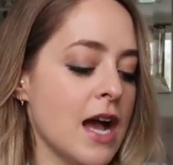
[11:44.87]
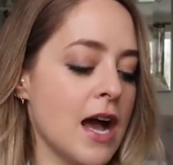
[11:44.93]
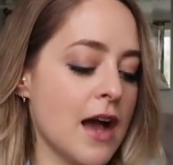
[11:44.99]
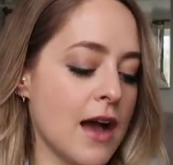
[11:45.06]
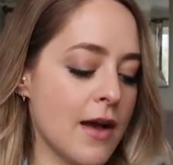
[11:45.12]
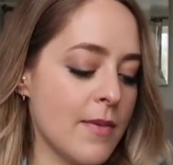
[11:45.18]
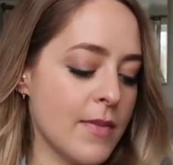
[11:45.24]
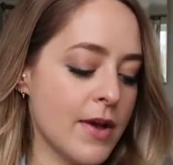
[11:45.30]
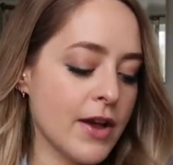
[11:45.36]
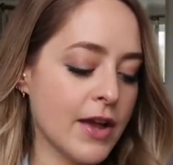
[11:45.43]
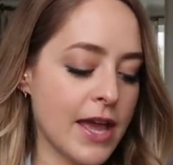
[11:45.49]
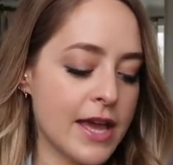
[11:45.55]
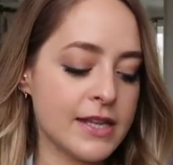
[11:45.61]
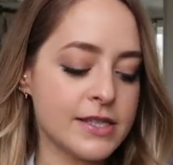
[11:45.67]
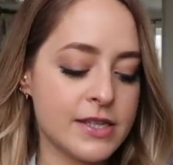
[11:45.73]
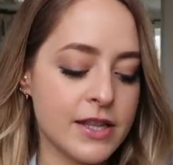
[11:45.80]

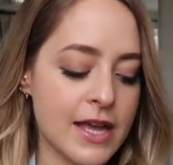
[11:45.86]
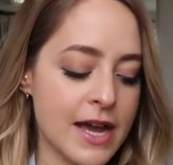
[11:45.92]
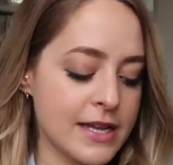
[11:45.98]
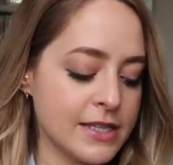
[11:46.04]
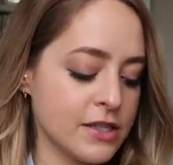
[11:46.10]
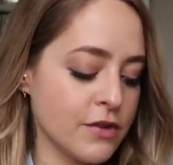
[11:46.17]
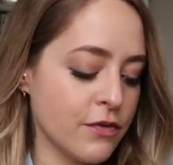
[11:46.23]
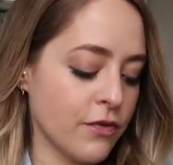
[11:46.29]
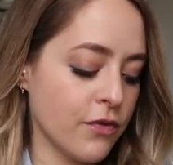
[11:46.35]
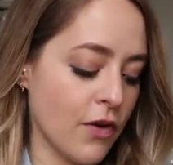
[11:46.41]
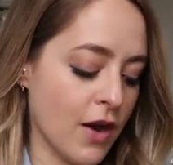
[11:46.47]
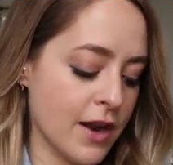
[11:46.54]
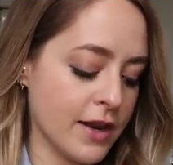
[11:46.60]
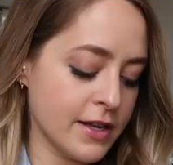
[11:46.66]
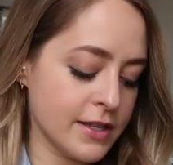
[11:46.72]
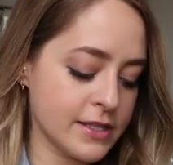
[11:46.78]
Okay, so that is the
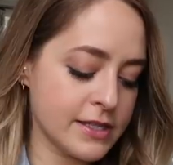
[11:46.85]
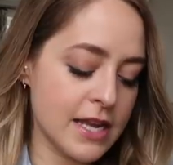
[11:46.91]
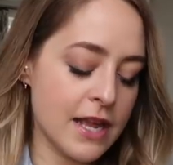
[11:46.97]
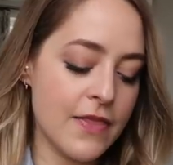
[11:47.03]
front.